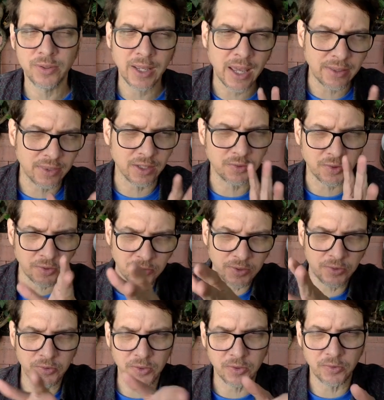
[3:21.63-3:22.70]
the ethics as
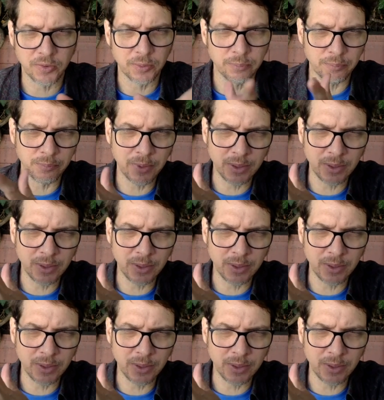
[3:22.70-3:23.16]
he sees them